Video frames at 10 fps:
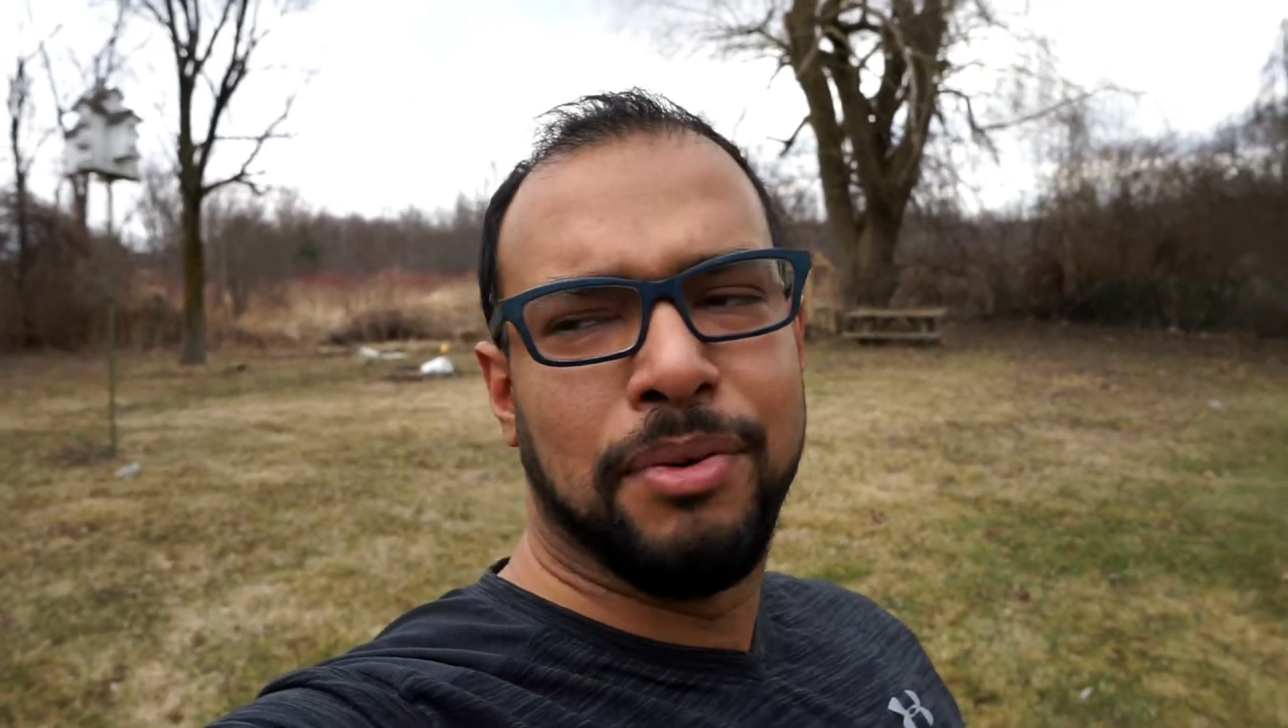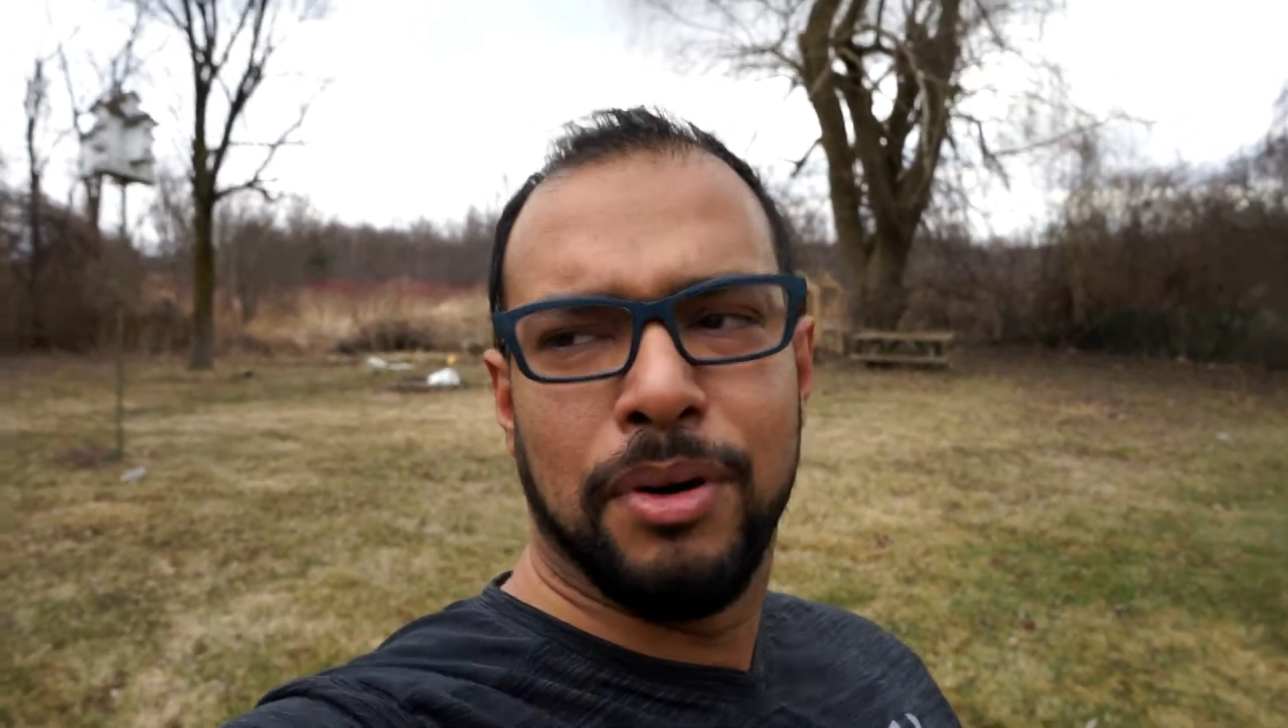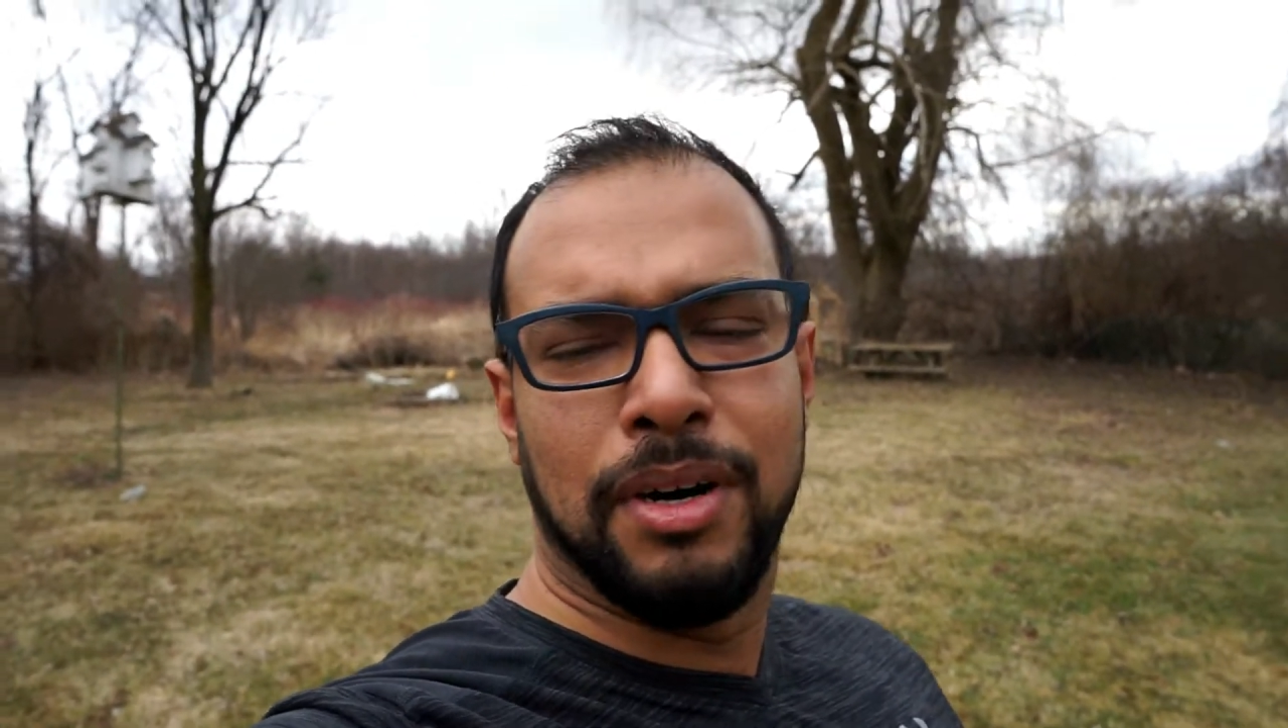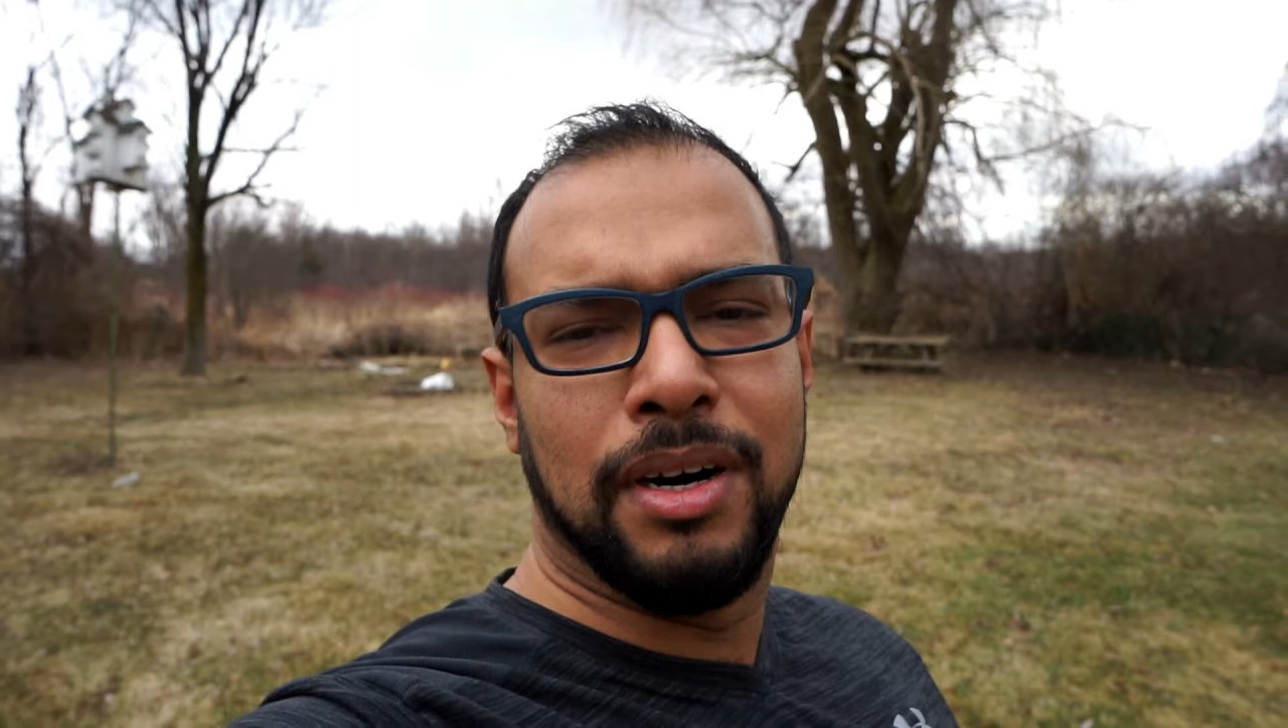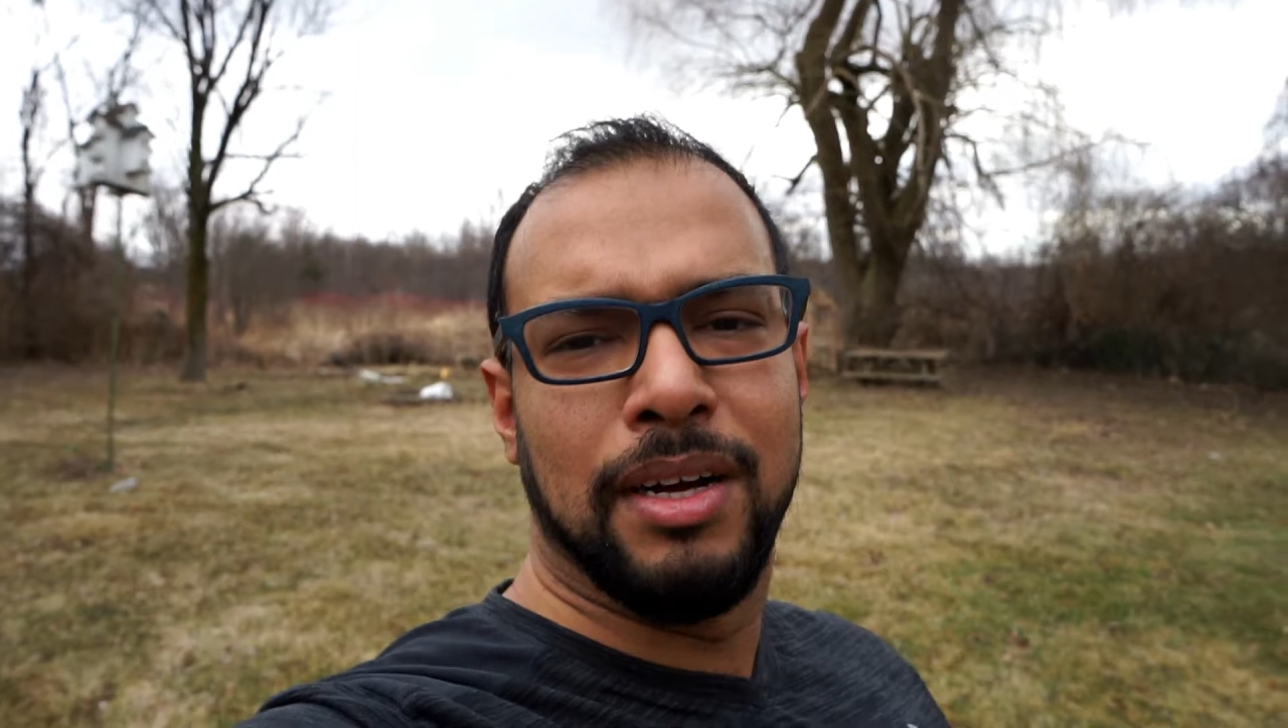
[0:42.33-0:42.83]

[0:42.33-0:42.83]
for